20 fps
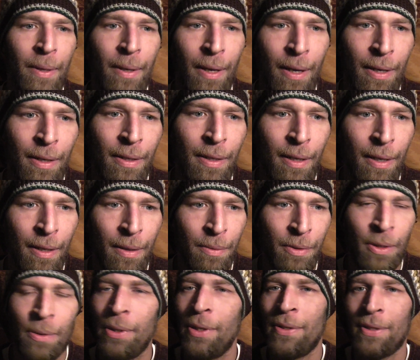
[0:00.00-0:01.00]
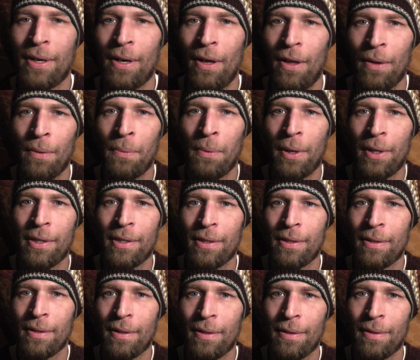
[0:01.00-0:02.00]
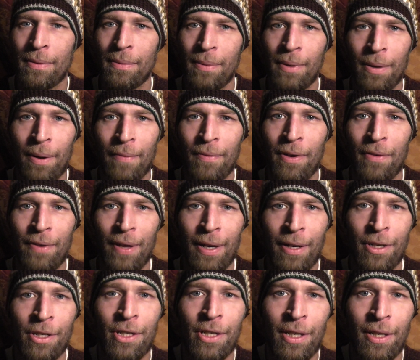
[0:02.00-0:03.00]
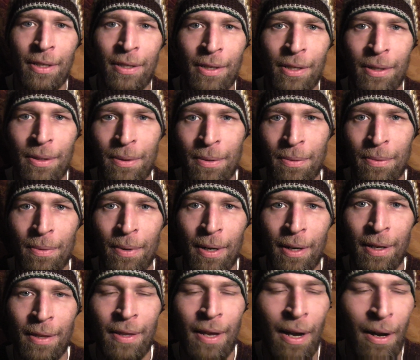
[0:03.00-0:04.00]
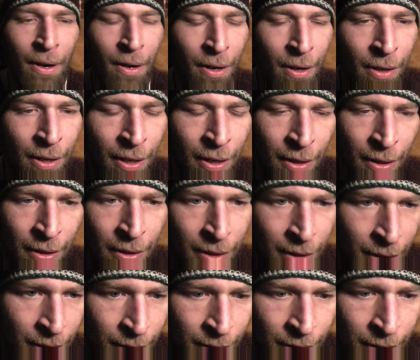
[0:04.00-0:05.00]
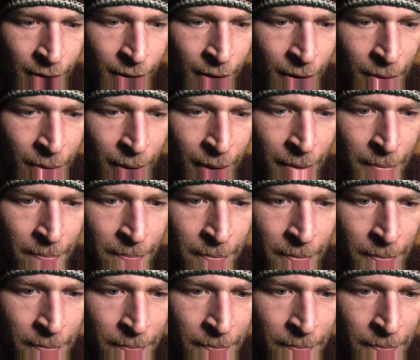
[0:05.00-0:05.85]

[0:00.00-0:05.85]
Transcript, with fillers: And uh, we don't use it all at once. We don't have enough energy to run it that hard. So, um,